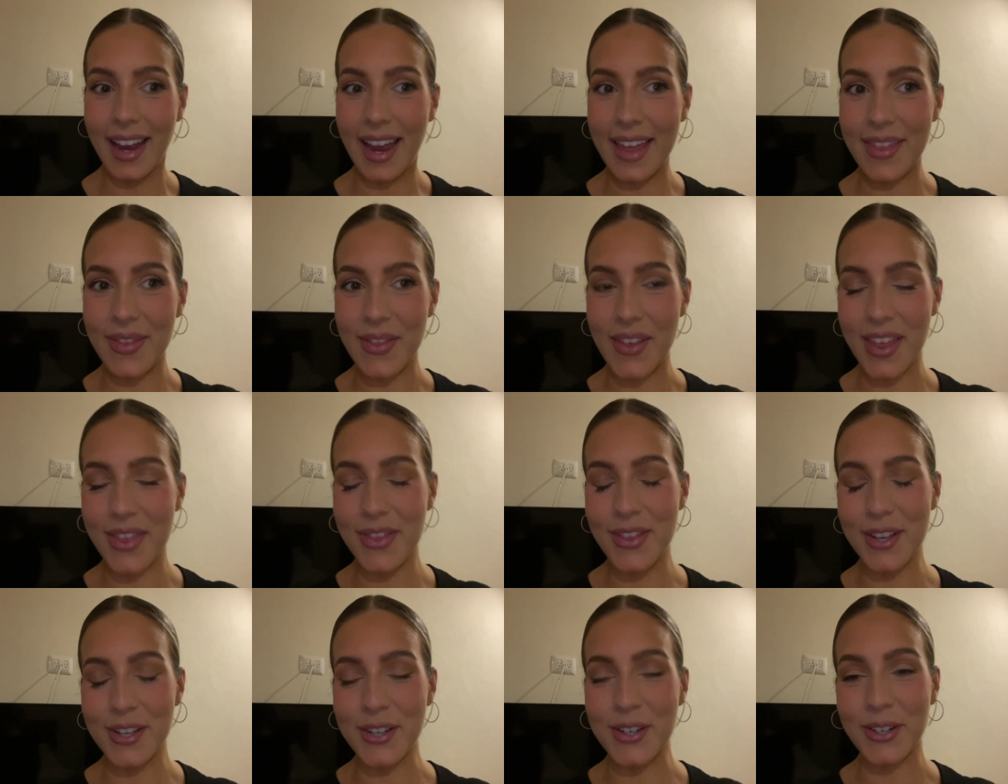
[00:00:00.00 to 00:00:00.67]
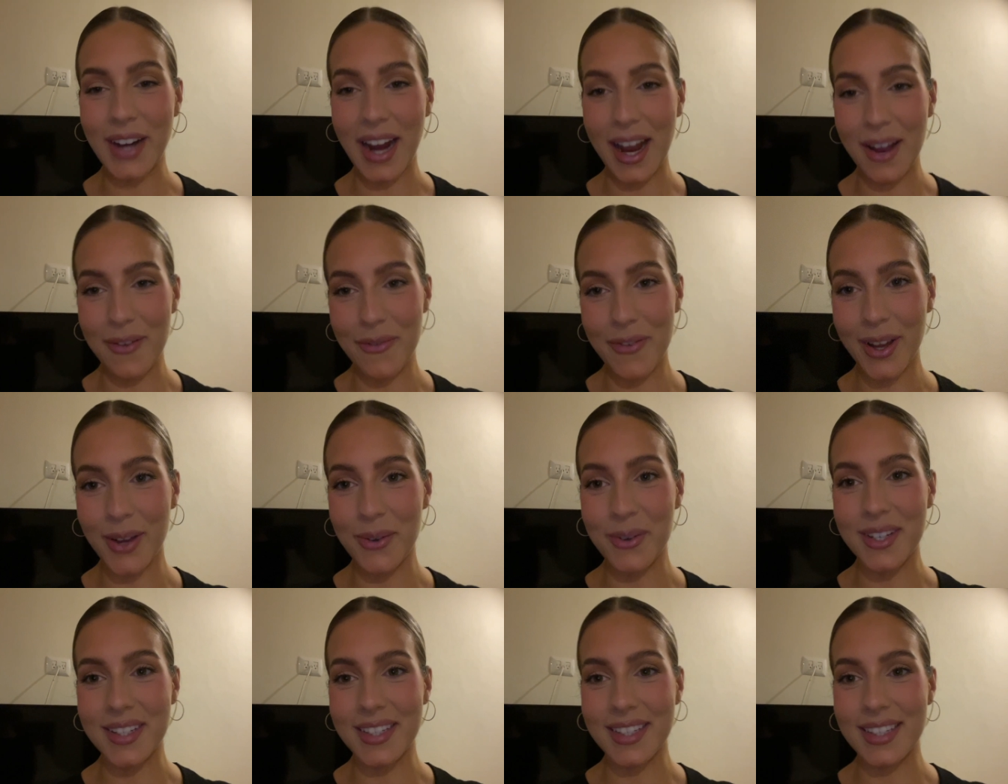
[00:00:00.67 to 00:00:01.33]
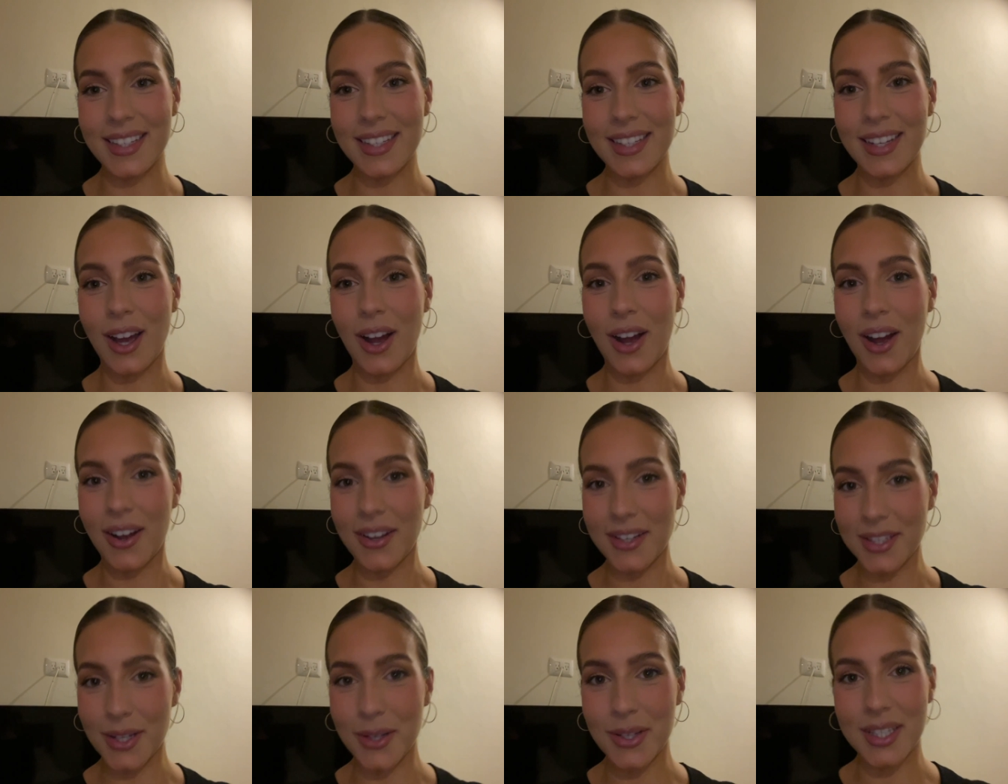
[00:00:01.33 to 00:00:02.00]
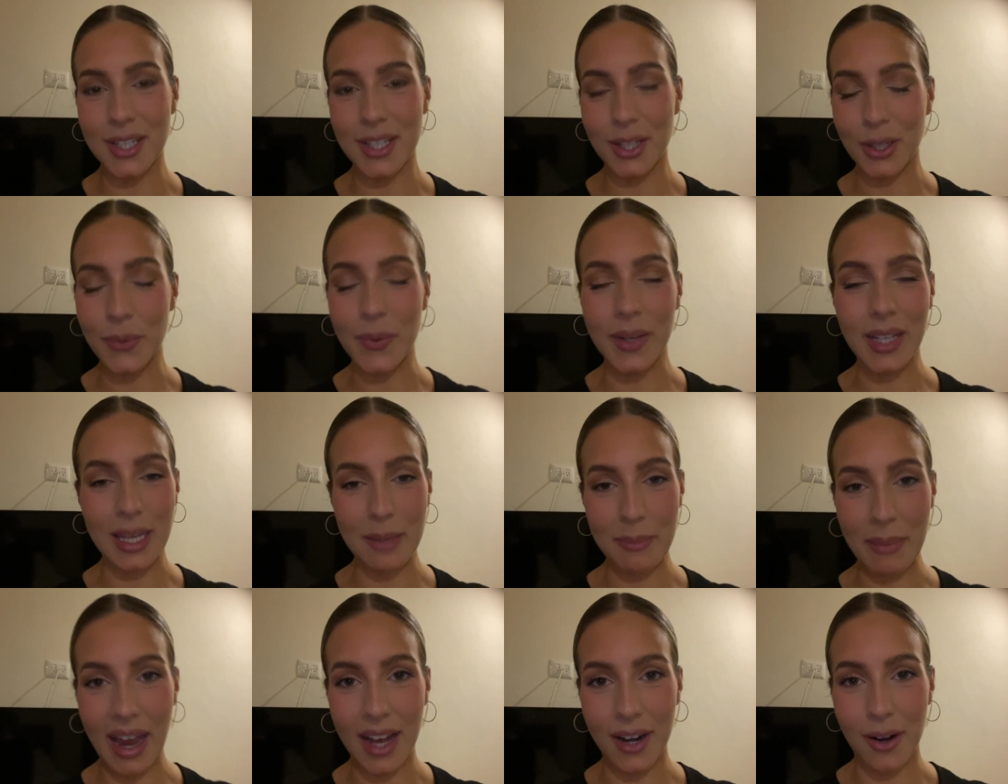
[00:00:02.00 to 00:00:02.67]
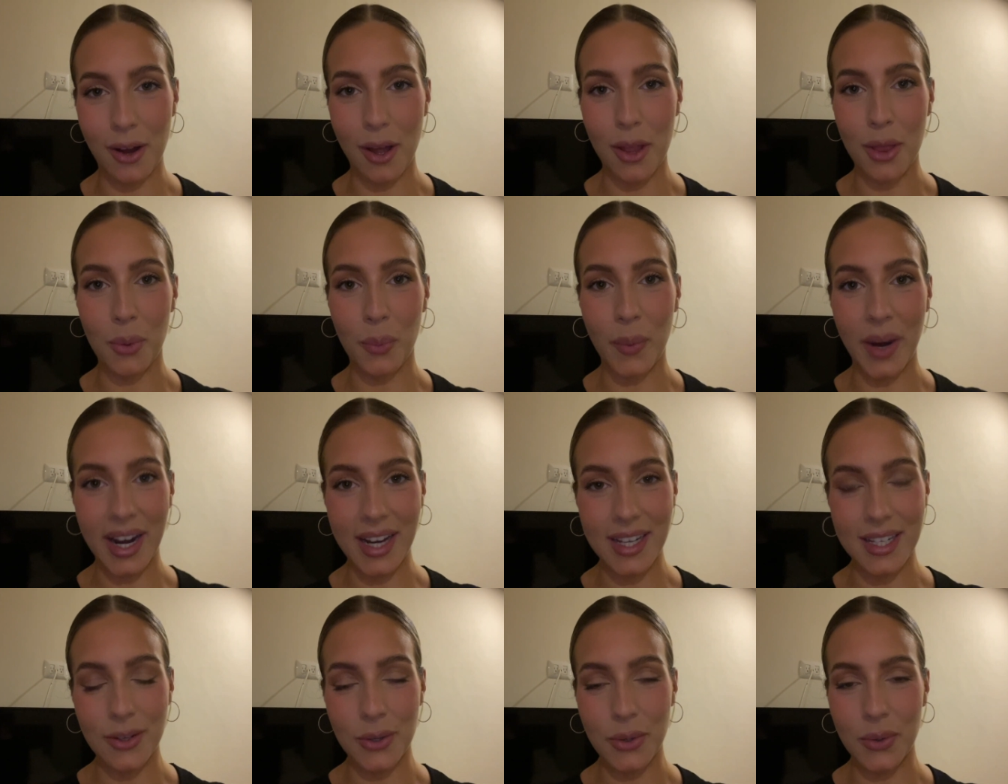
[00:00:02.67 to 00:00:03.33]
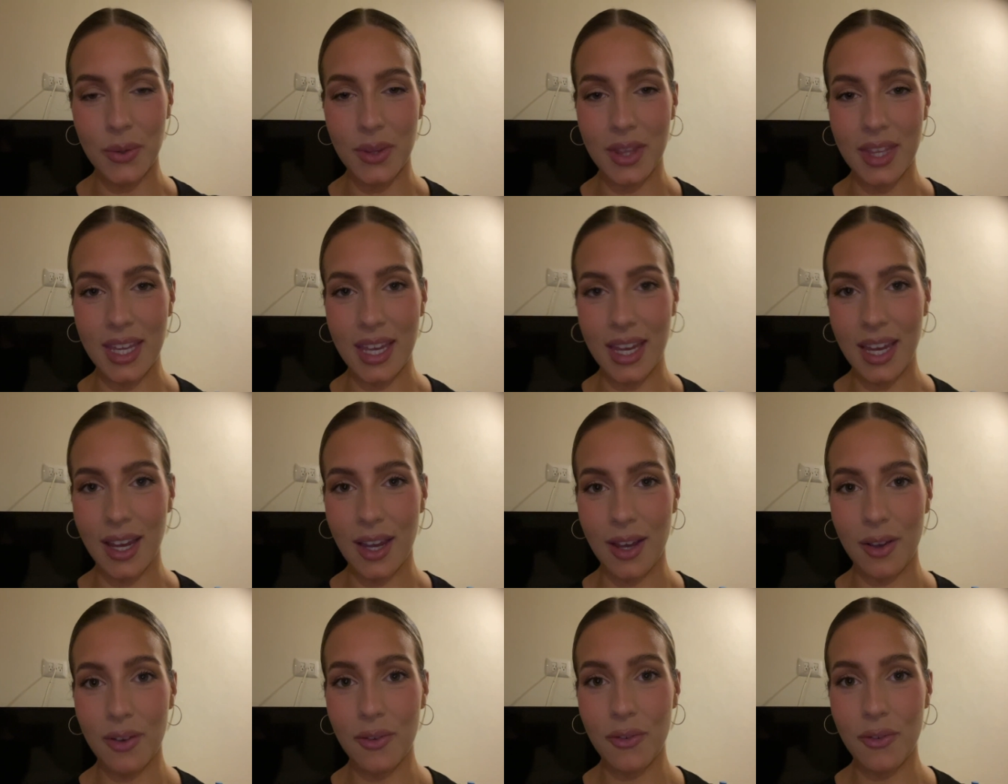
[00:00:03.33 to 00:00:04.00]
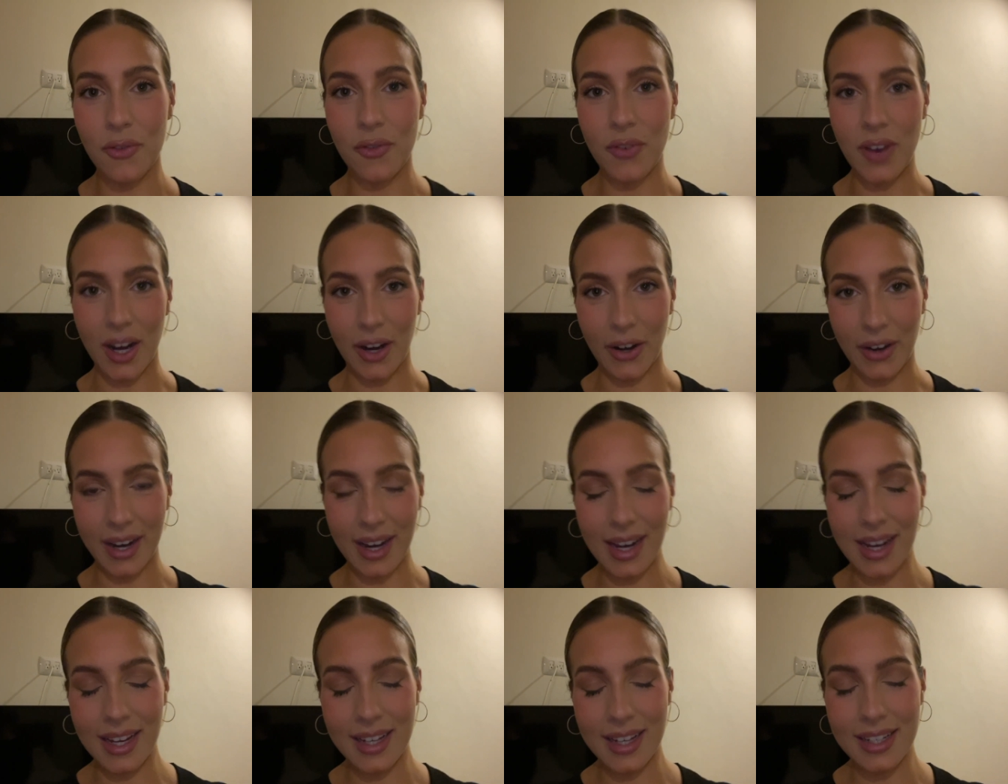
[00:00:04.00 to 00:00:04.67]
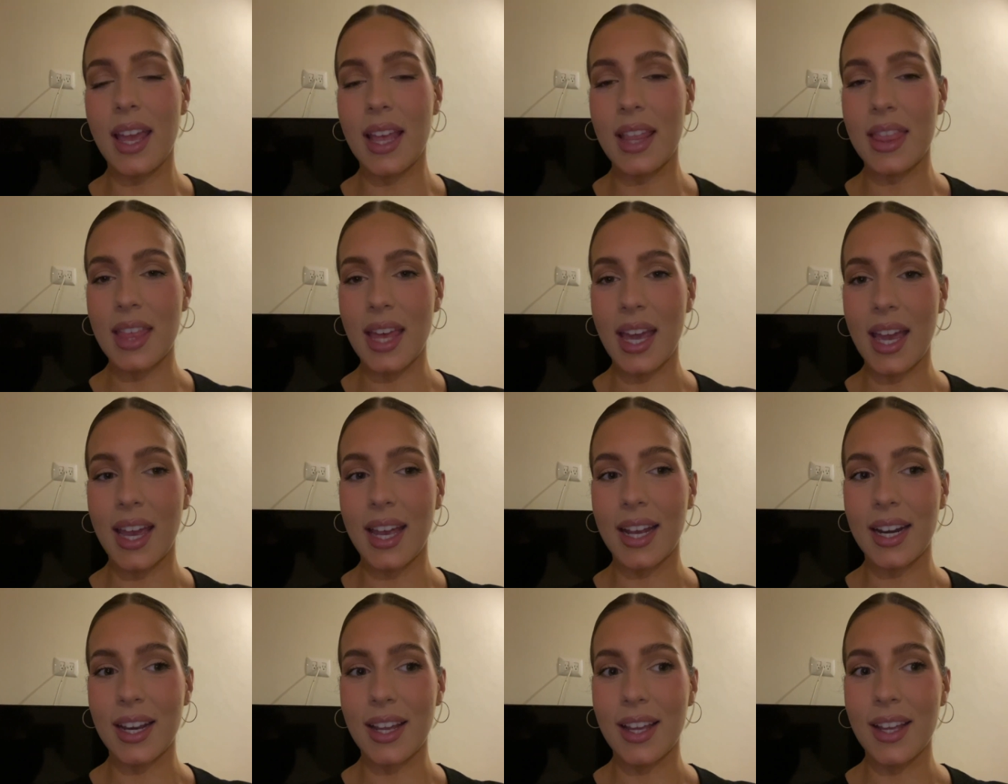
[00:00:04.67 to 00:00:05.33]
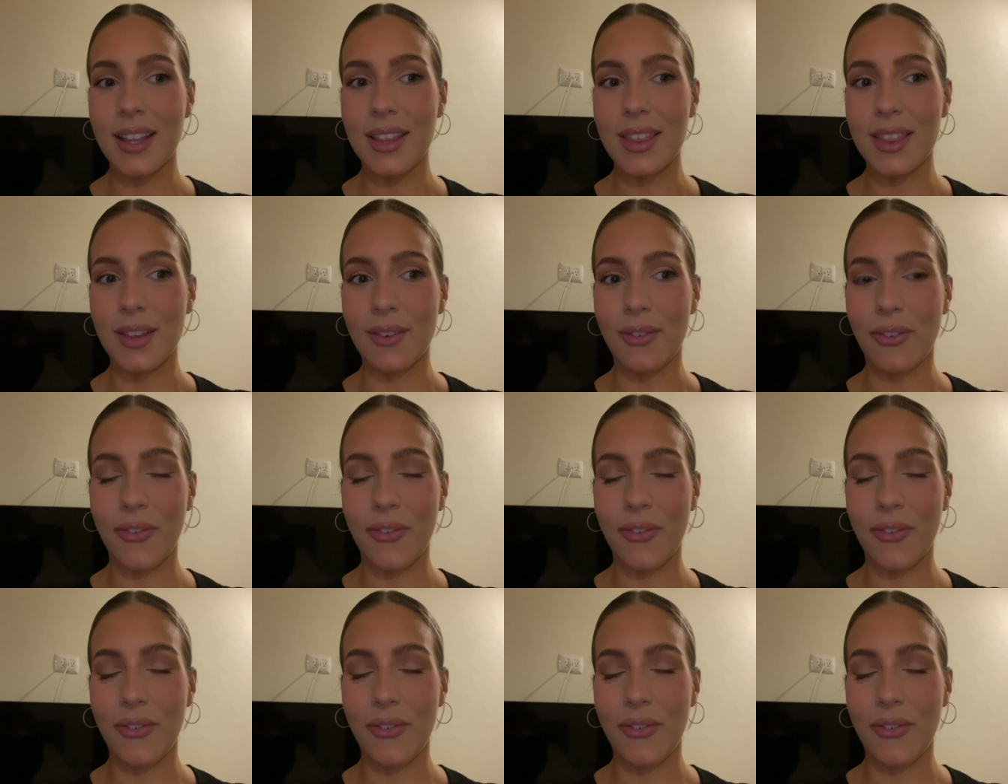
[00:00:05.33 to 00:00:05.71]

And then the traffic was also still really bad on the way to the ferry. And then the